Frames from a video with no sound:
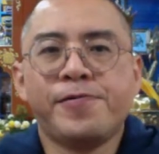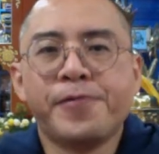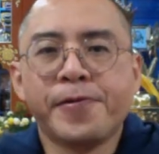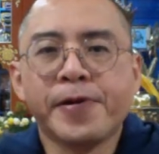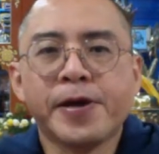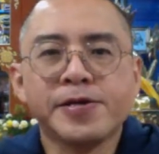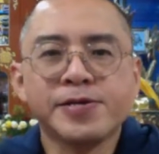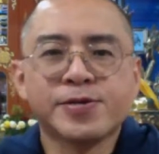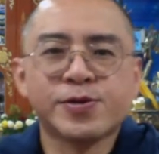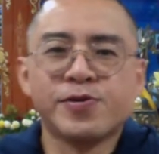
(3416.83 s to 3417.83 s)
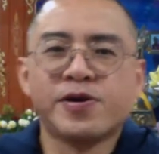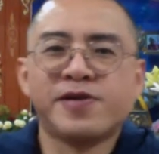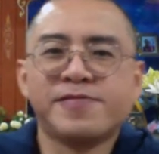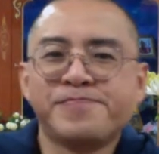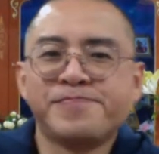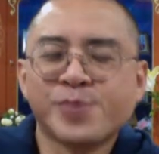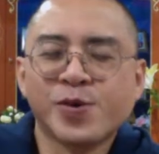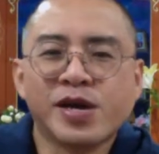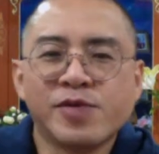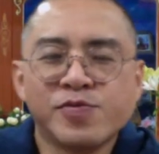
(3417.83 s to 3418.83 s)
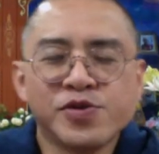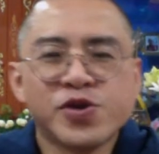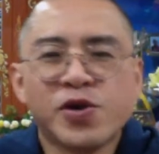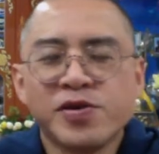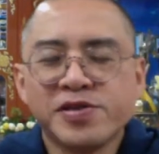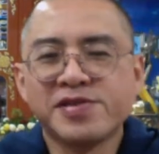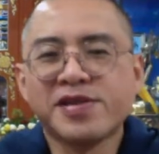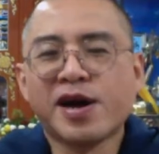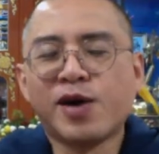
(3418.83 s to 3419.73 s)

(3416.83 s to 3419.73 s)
Okay, so we can rejoice in our